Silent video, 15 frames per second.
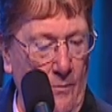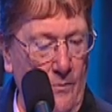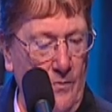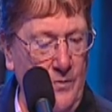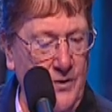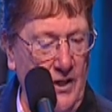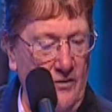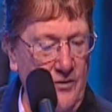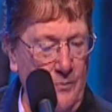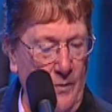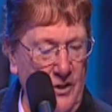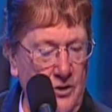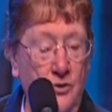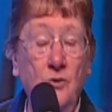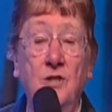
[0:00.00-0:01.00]
ourselves
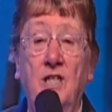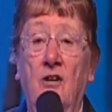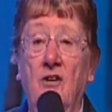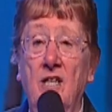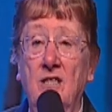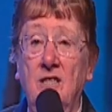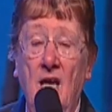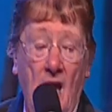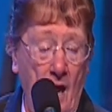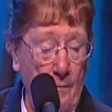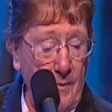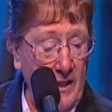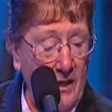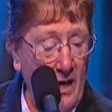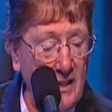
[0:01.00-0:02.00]
much too serious
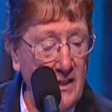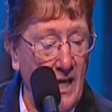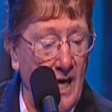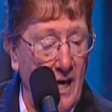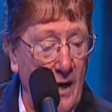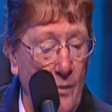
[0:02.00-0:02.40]
because